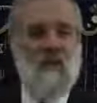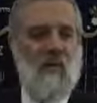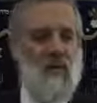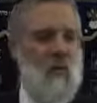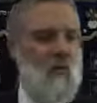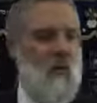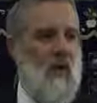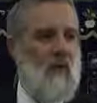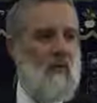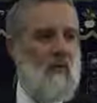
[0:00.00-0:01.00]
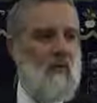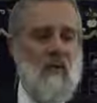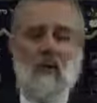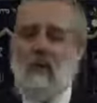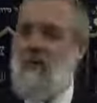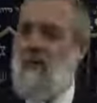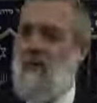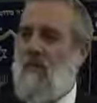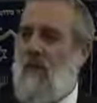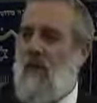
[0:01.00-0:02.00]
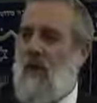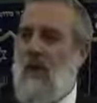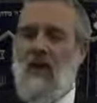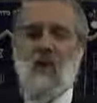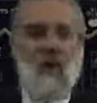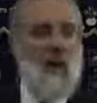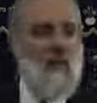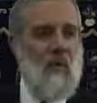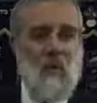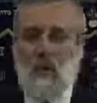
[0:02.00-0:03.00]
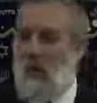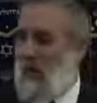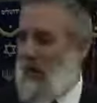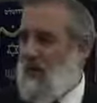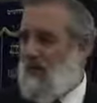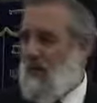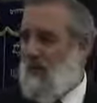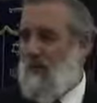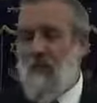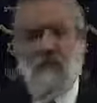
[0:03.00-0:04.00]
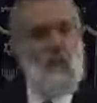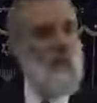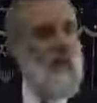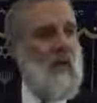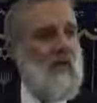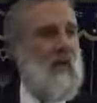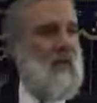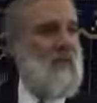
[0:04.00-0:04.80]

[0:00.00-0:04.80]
very cruel way, People will not like